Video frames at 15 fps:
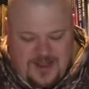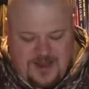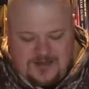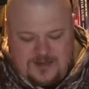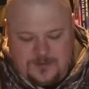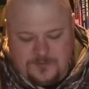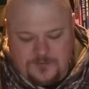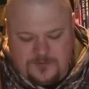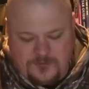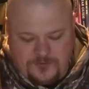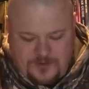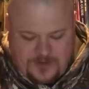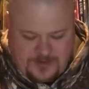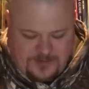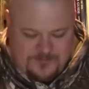At number
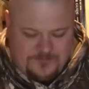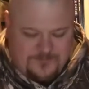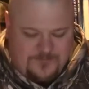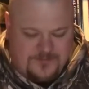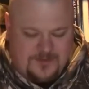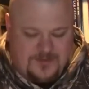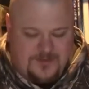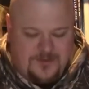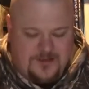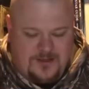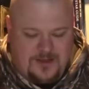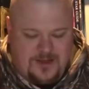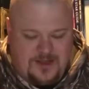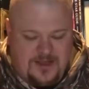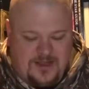3,
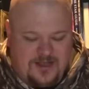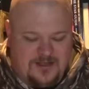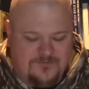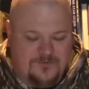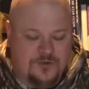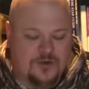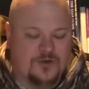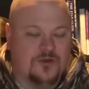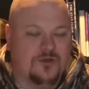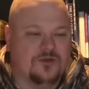I have